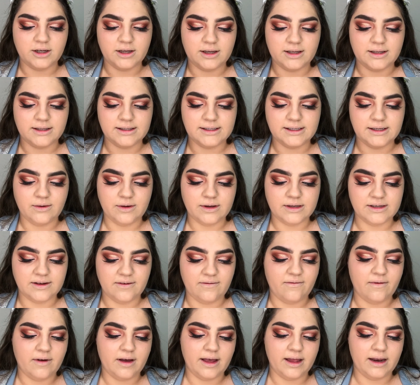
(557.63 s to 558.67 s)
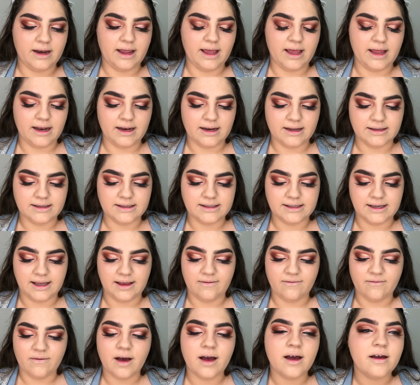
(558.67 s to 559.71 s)
Conceal and Define in
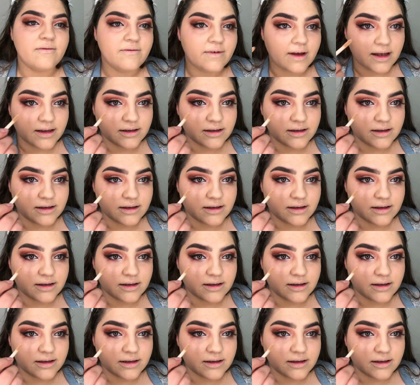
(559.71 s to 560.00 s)
C5